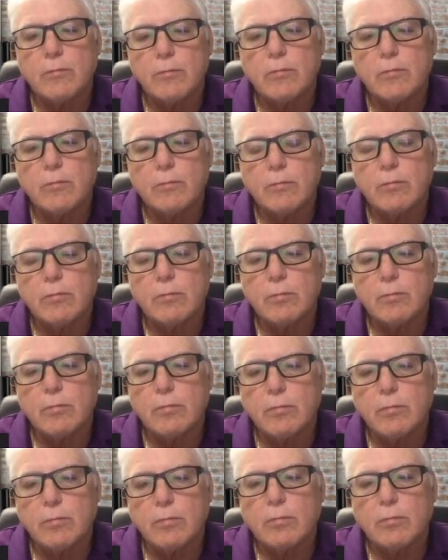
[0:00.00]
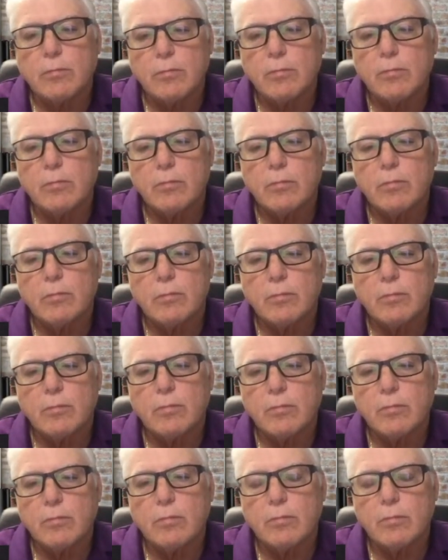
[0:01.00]

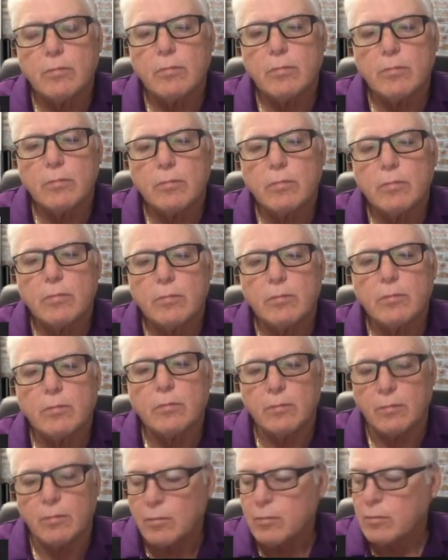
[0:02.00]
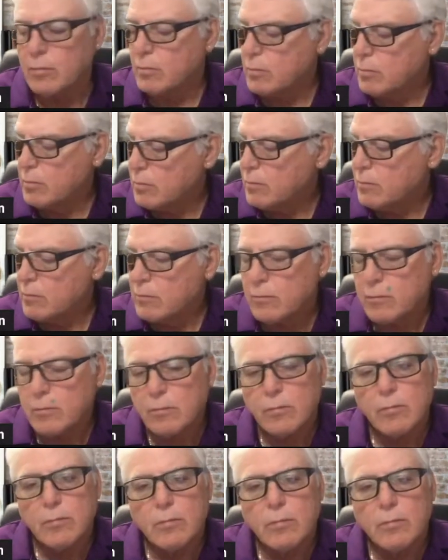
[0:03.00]

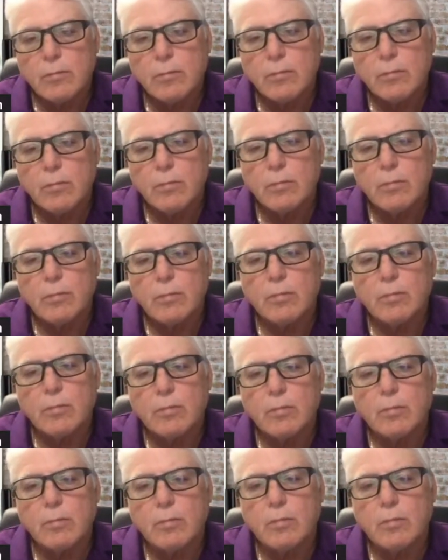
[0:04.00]
(not speaking)